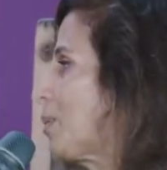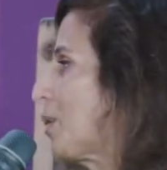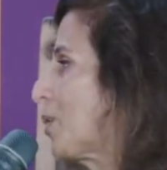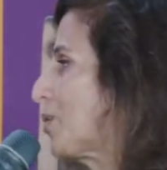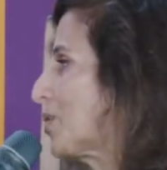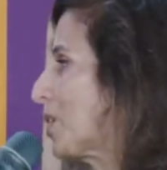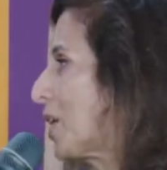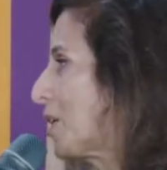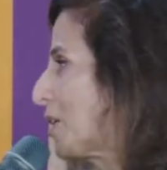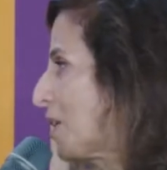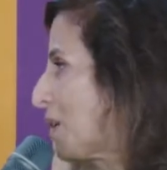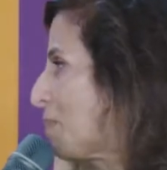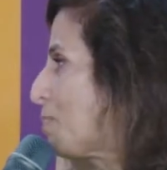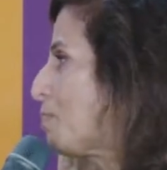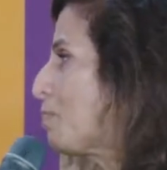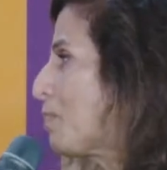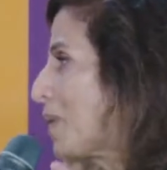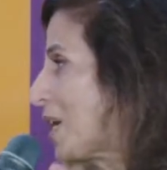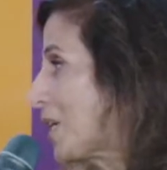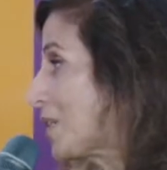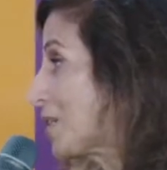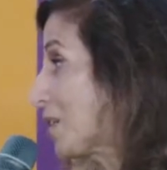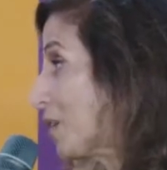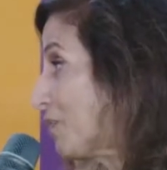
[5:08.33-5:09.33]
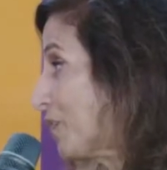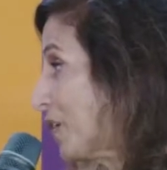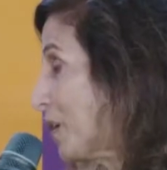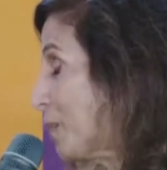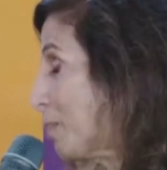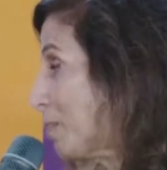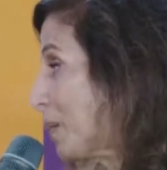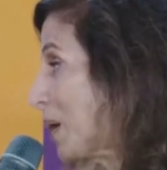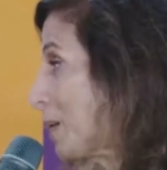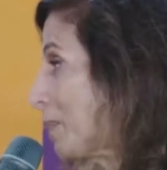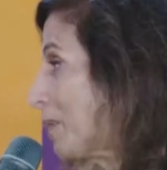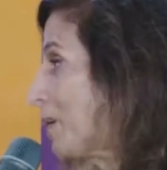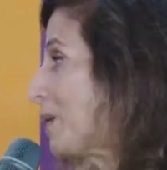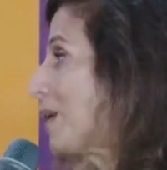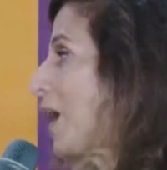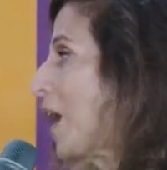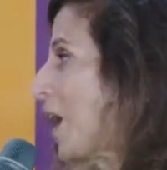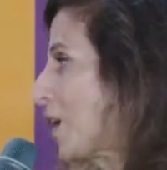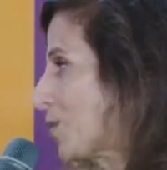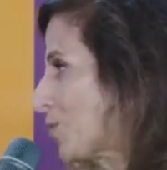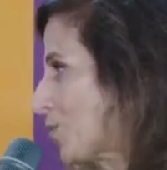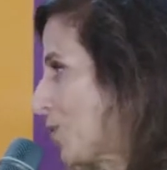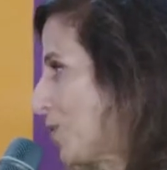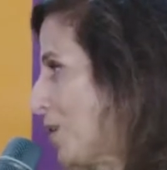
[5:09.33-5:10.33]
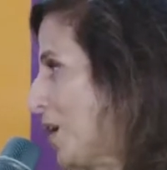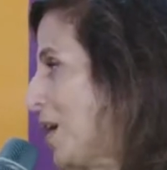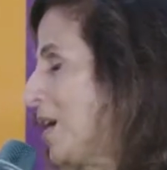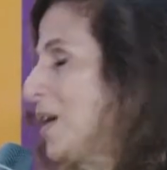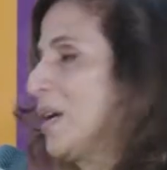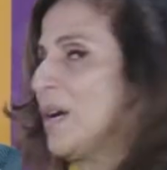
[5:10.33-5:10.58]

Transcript: because I didn't meet the film people at all.